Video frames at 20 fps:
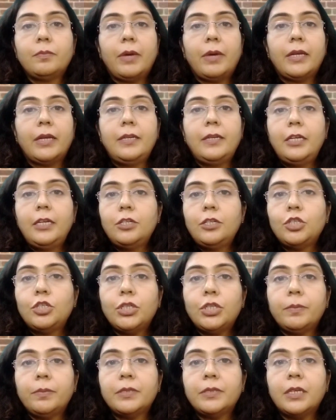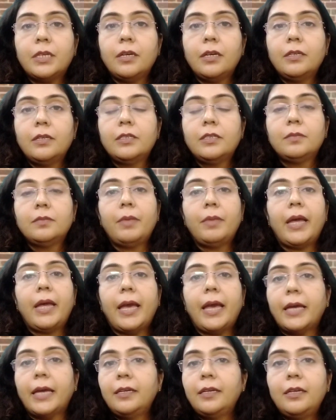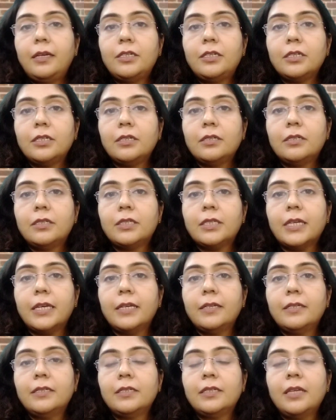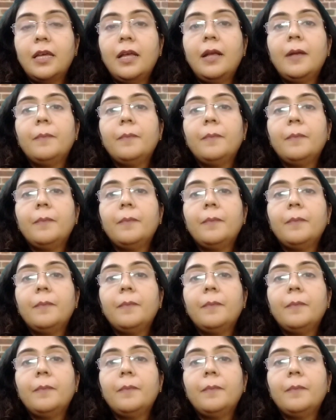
my leadership skills, my analytical skills,